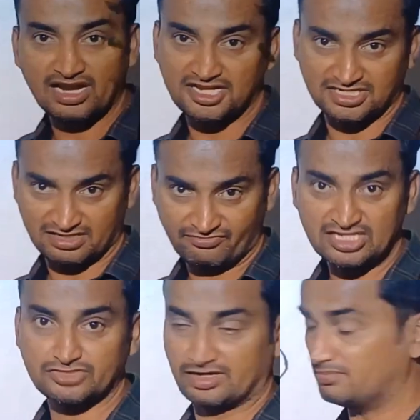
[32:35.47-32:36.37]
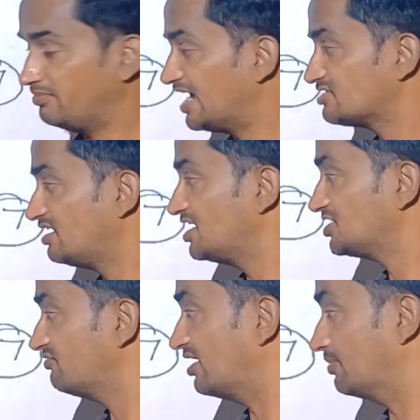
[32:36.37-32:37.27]
relation. First one, Maxwell
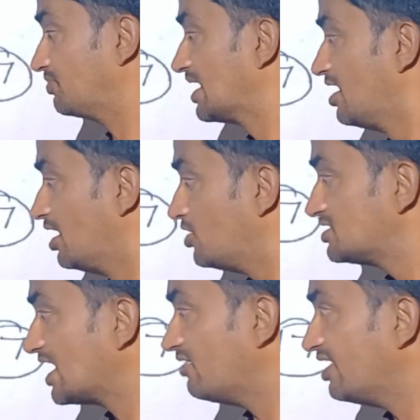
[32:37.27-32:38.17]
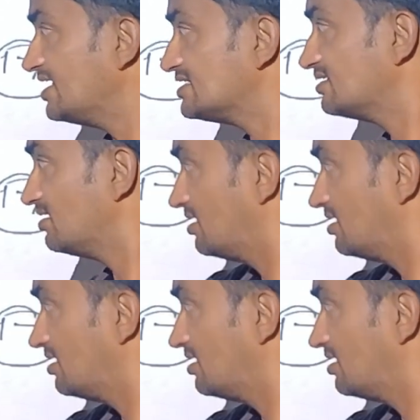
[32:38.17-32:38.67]
relation 1. Now second one is